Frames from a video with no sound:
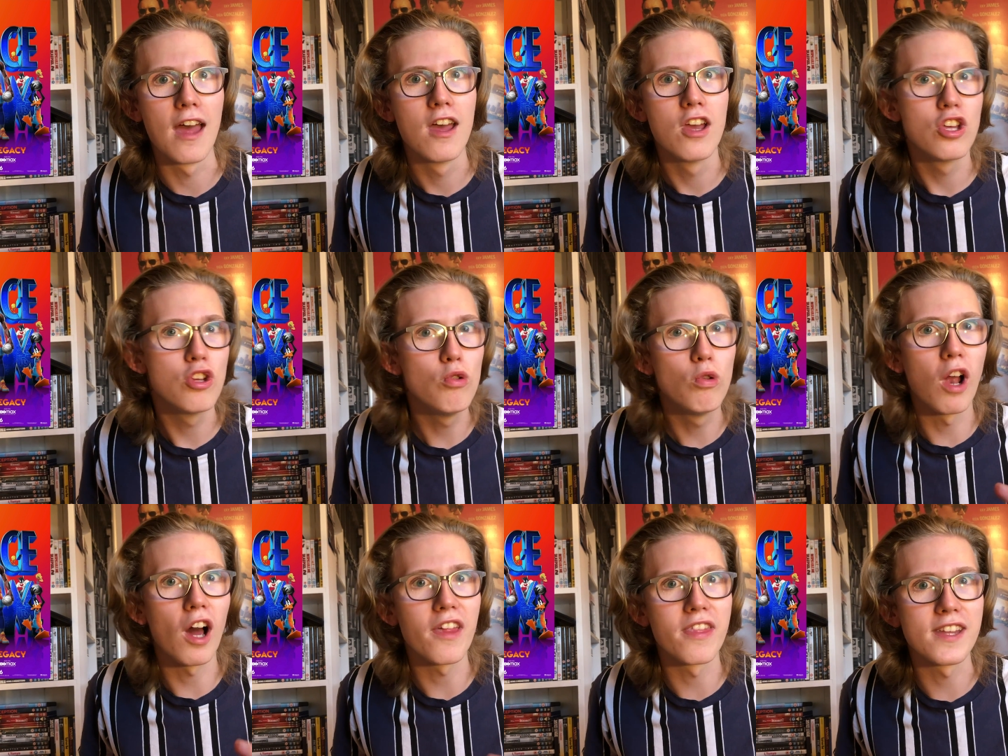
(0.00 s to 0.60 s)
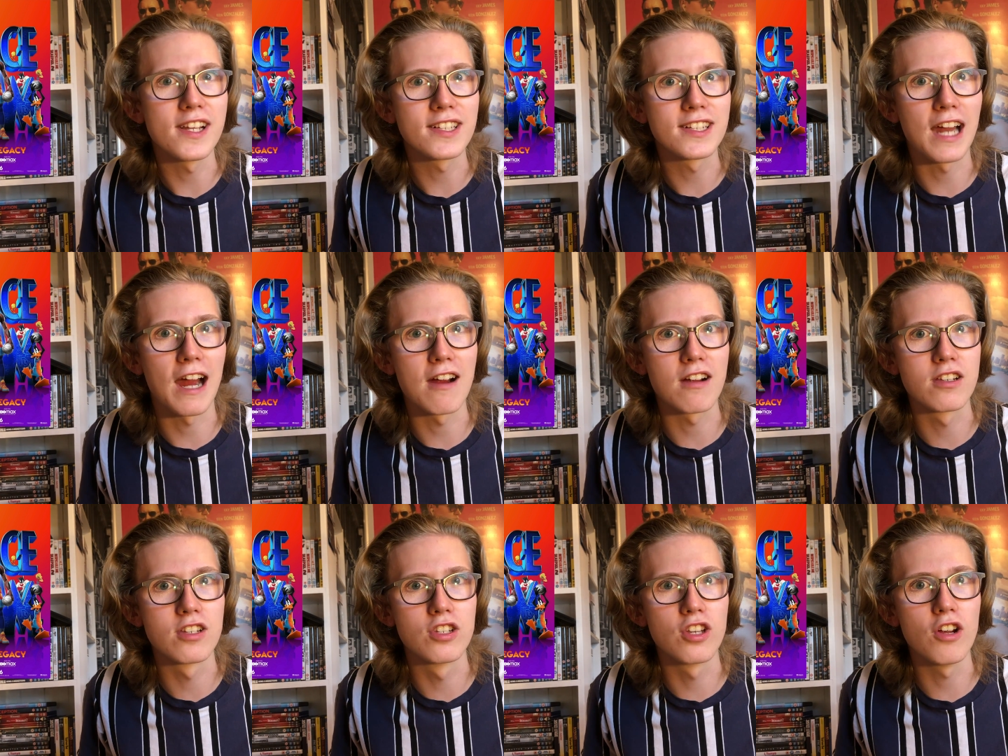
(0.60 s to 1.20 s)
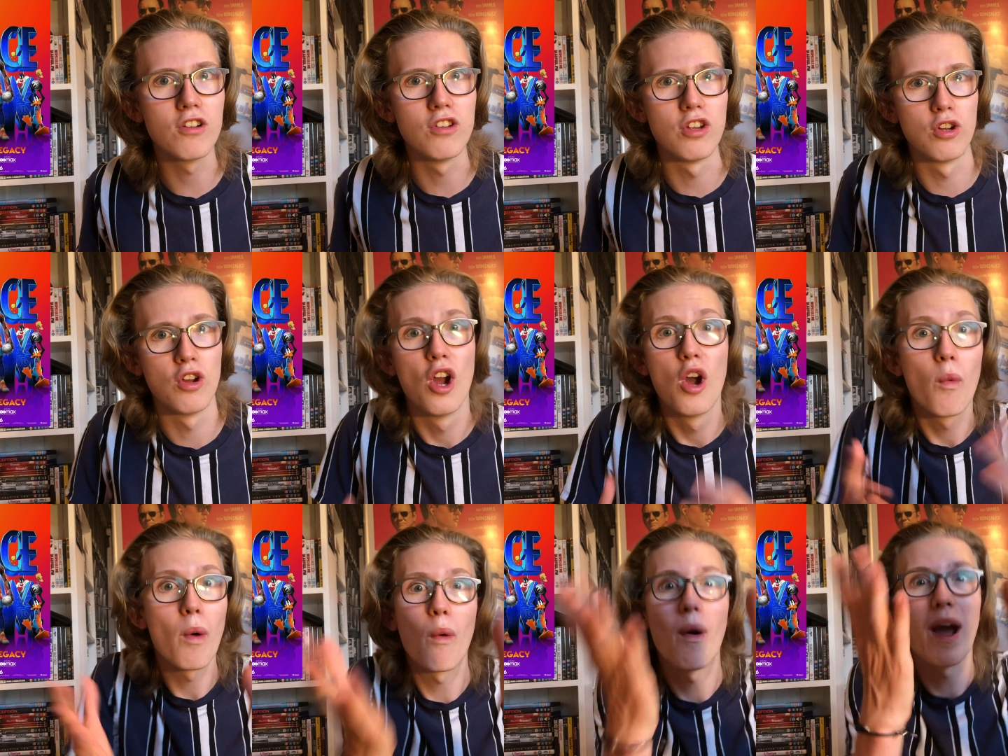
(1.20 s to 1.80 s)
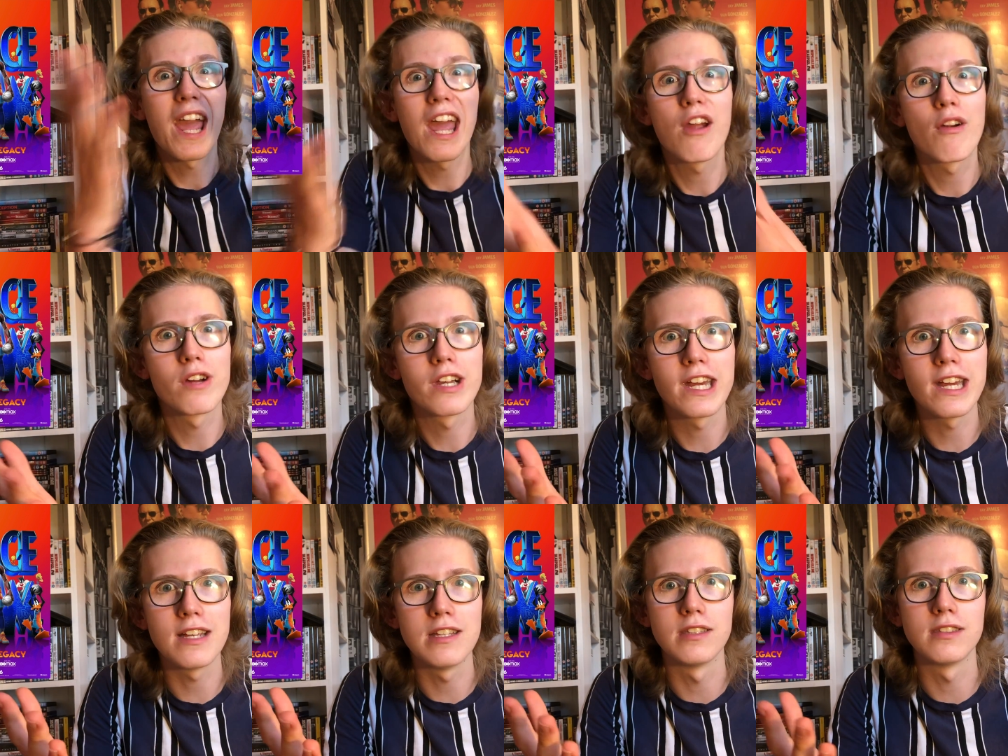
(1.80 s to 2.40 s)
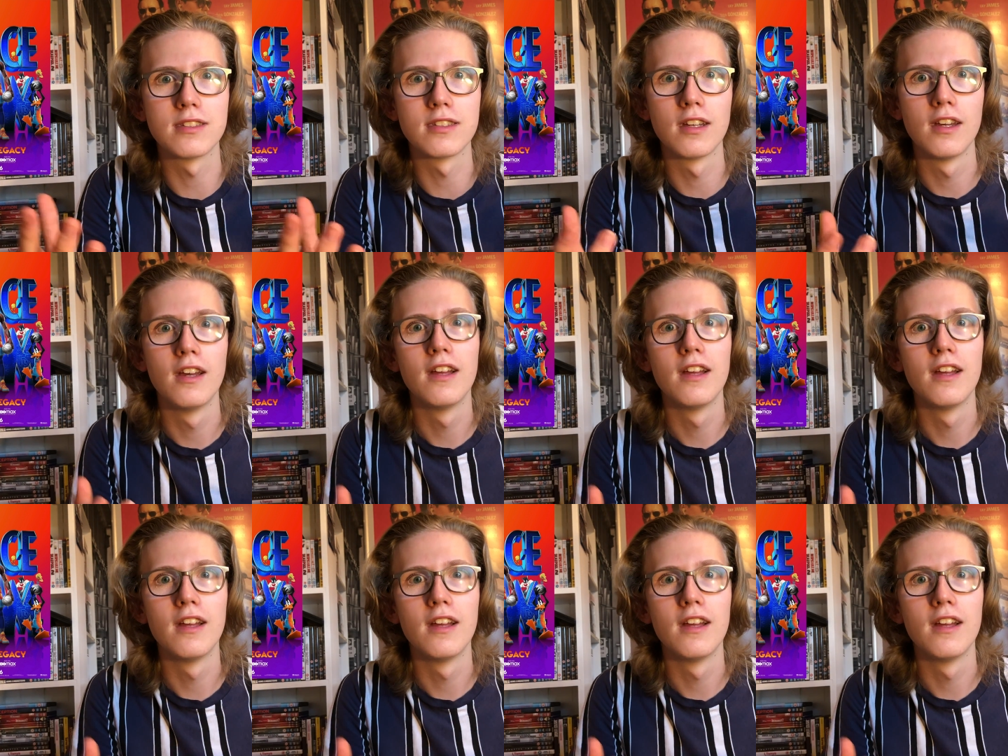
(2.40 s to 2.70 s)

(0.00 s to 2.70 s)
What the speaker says: you like this character, don't you? Well, here it is.